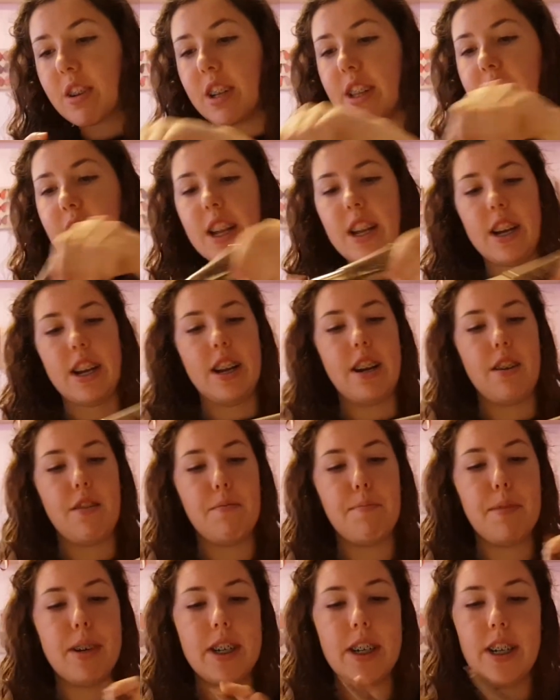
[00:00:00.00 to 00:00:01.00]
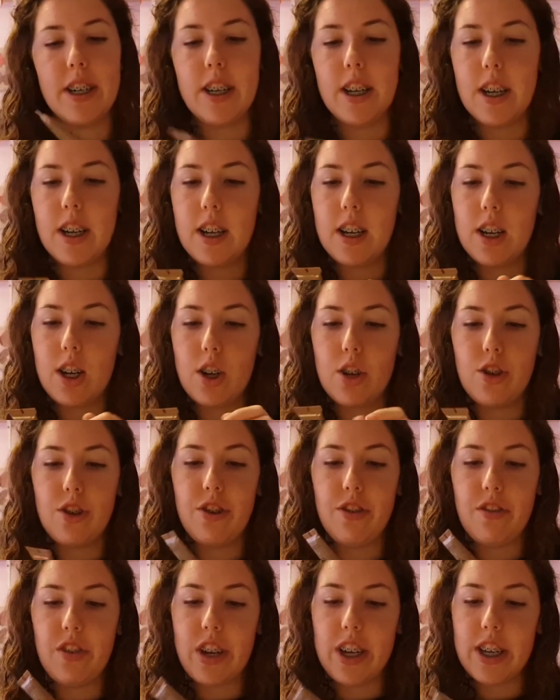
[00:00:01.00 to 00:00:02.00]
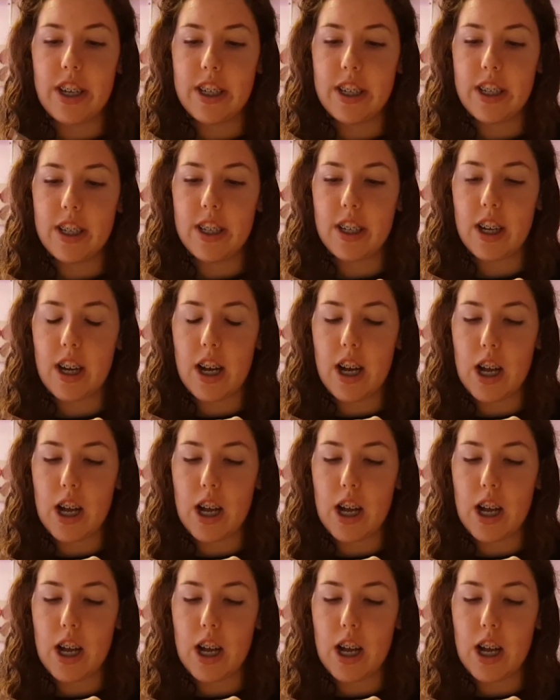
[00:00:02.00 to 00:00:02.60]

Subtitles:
Then I have my Too Faced